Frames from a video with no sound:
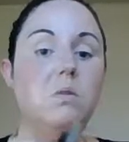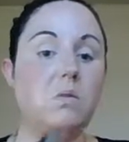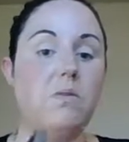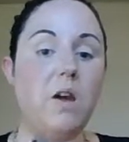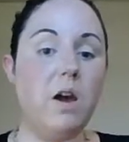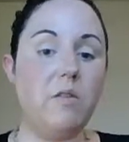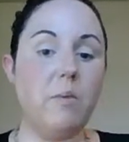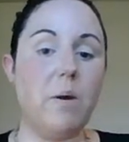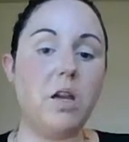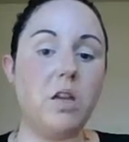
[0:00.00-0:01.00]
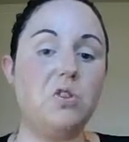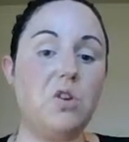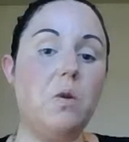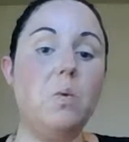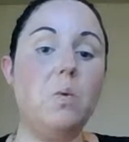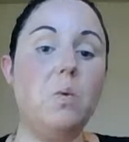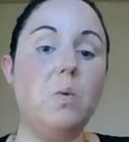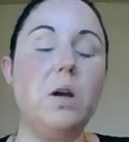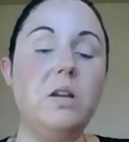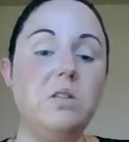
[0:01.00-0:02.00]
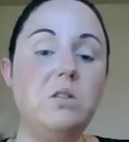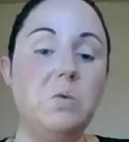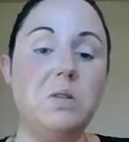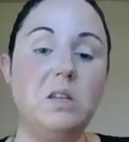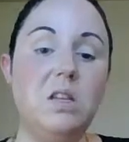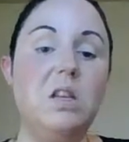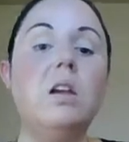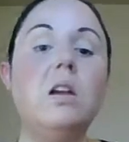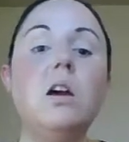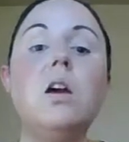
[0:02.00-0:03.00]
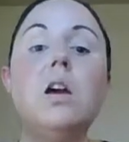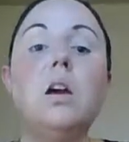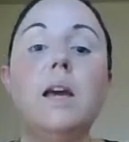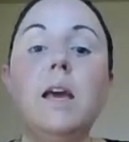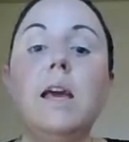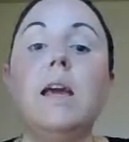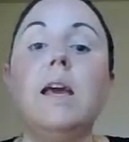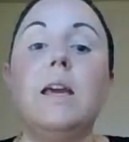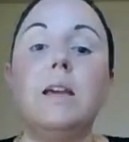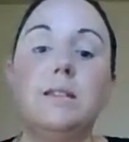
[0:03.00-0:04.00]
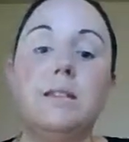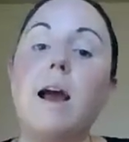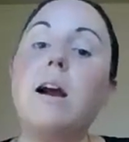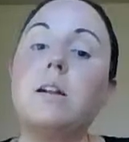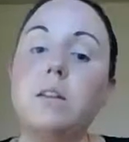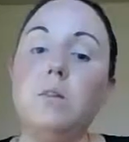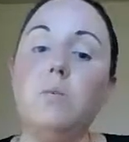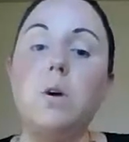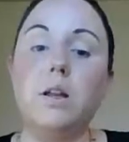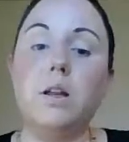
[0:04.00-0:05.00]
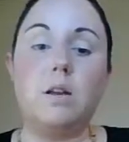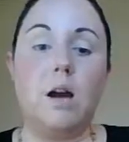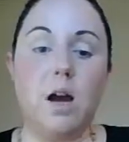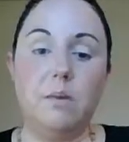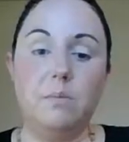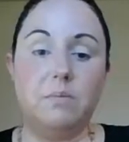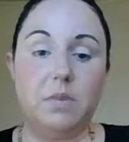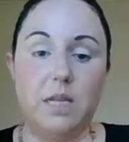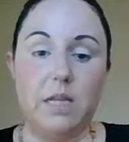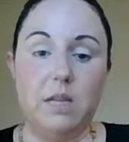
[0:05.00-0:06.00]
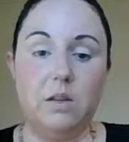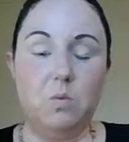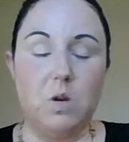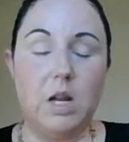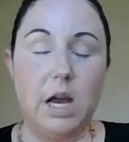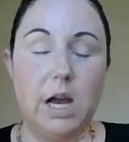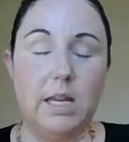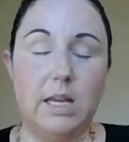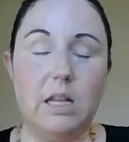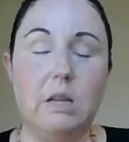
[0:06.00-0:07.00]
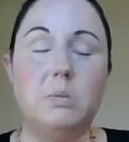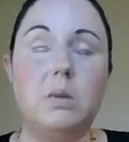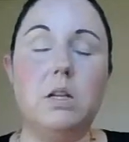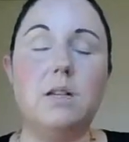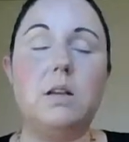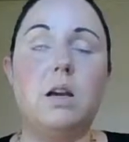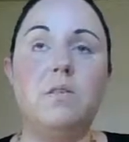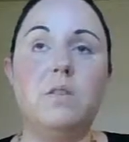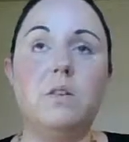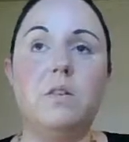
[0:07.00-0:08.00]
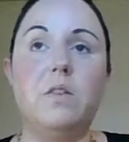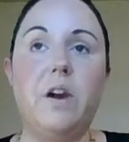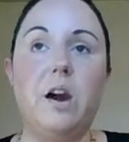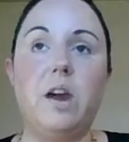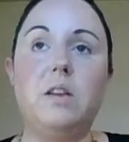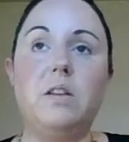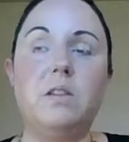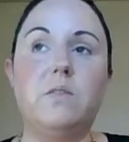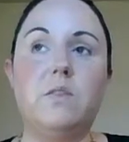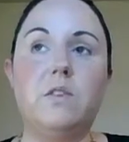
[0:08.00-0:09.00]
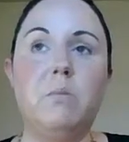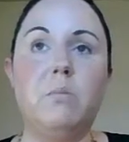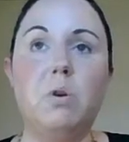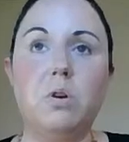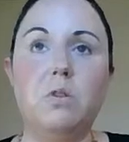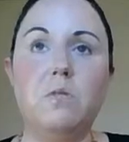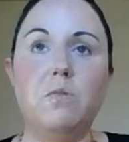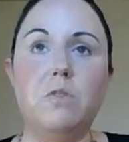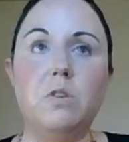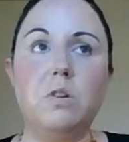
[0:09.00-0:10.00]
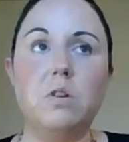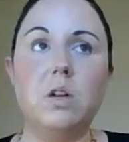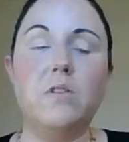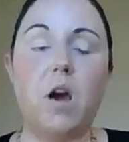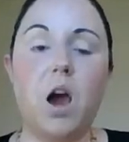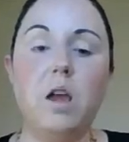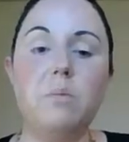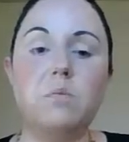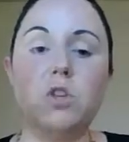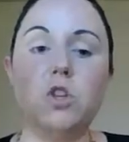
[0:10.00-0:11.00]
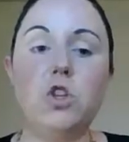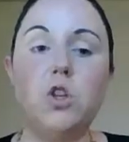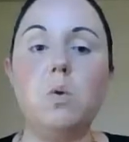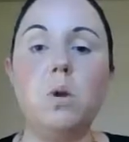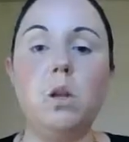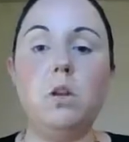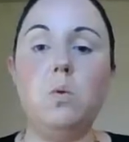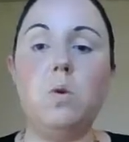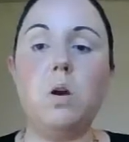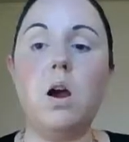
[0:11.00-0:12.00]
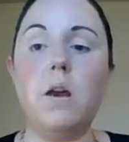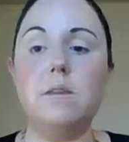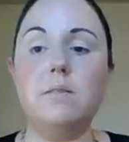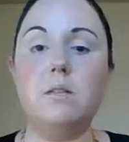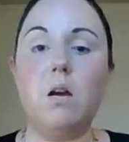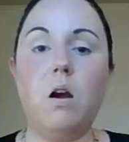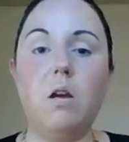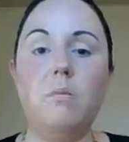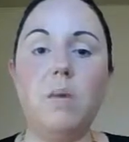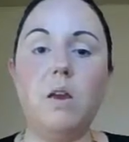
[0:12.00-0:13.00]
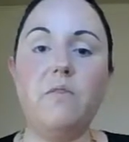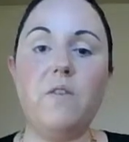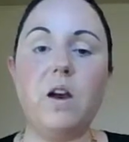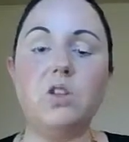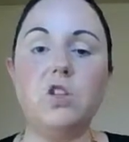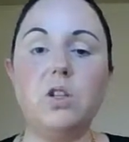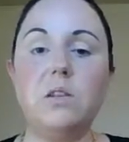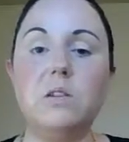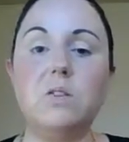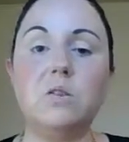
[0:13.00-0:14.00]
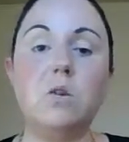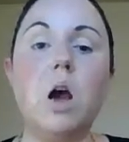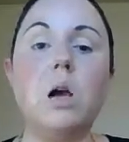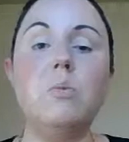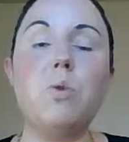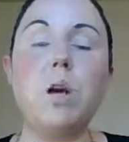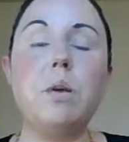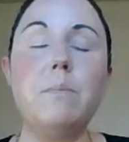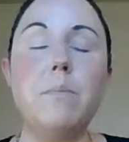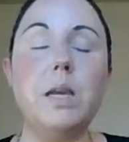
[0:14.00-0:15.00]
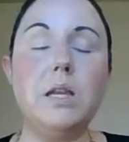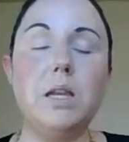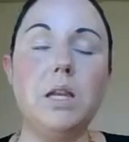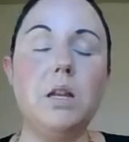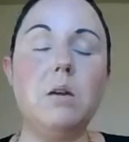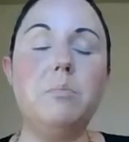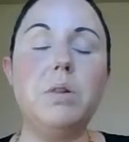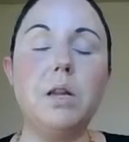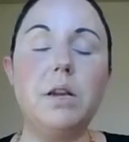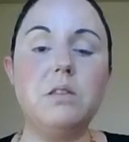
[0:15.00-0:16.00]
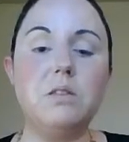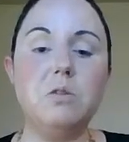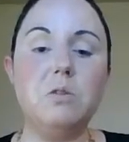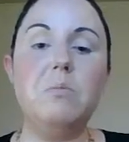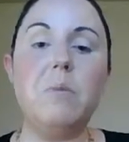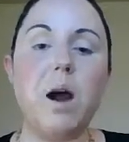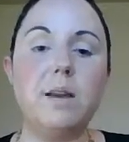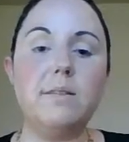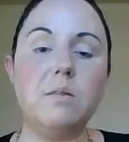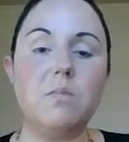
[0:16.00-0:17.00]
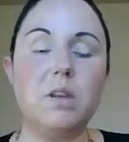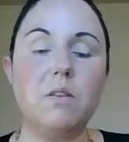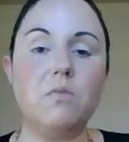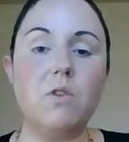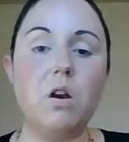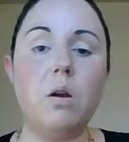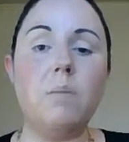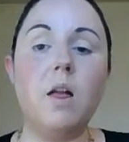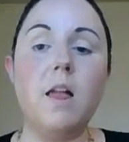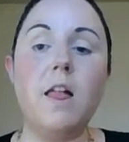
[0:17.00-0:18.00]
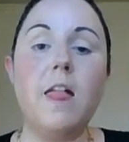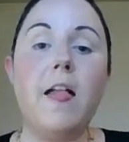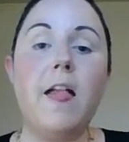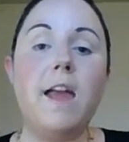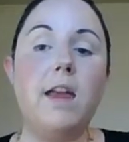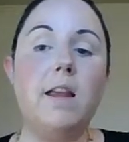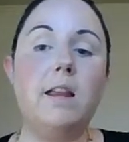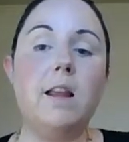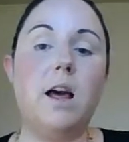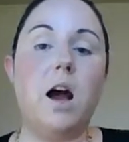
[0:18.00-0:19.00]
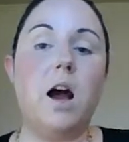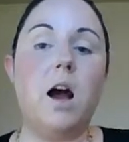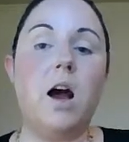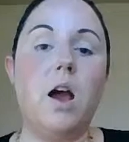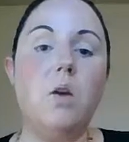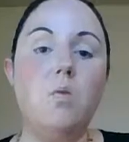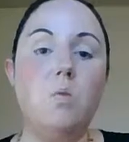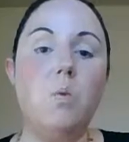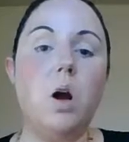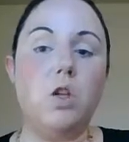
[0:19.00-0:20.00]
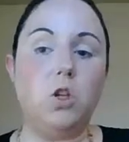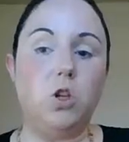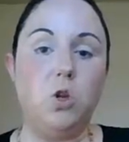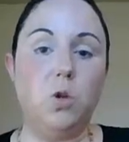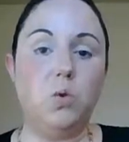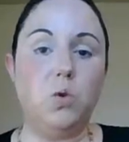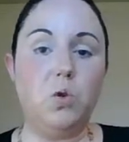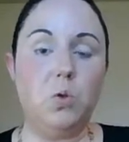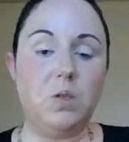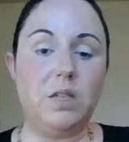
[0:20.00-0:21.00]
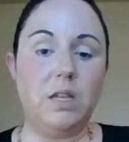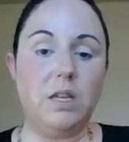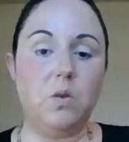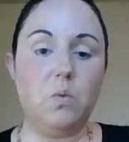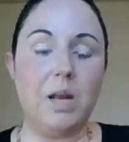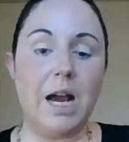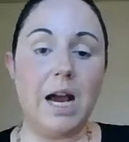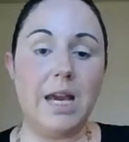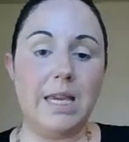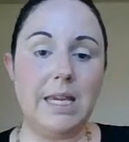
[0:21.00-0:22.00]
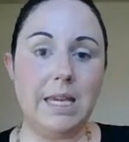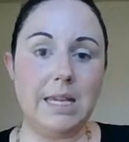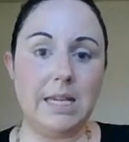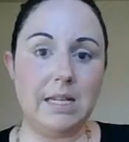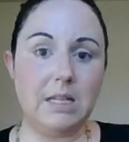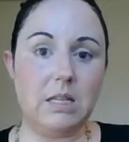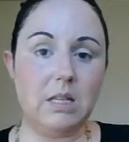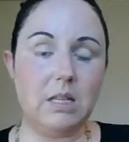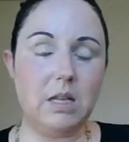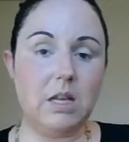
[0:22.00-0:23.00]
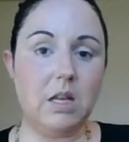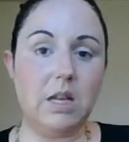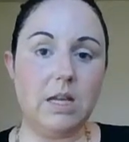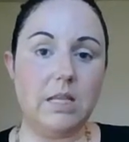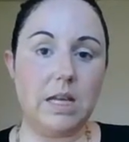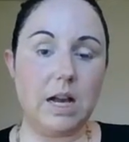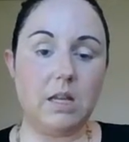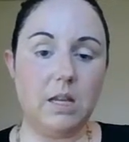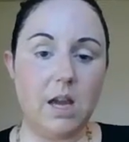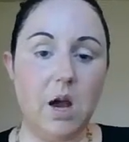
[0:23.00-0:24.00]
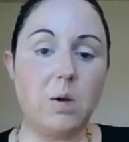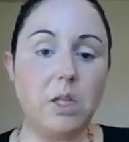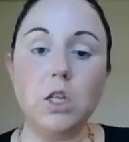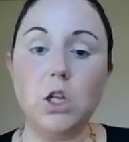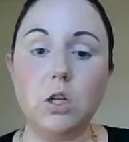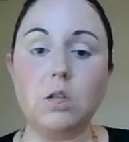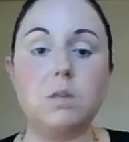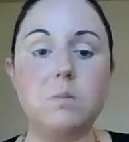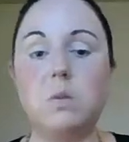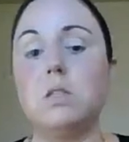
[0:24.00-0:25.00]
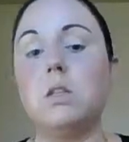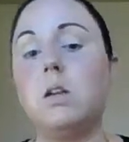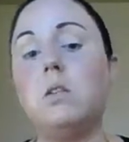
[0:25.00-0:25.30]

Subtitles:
If I have a package, I want you guys to see exactly what I'm getting when I get it, because I feel that it's very important for, if I'm showing you guys on my fashion deals or I'm recommending a place to buy something from, and I want you to see it when I get it and exactly how it looks, because